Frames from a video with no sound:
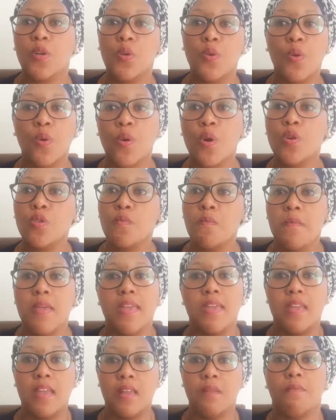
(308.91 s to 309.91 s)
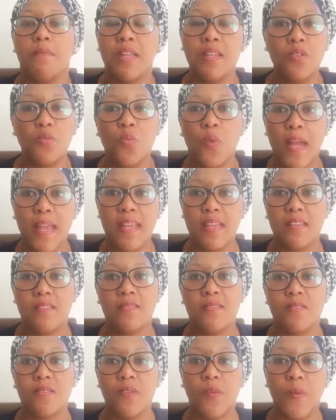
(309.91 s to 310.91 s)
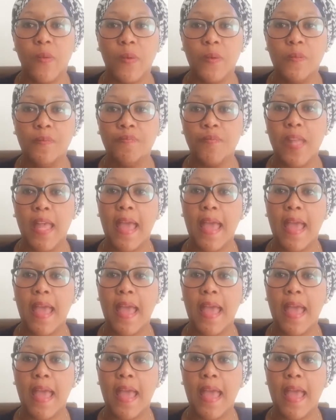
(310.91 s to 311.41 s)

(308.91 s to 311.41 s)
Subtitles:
grown me in many ways, you know.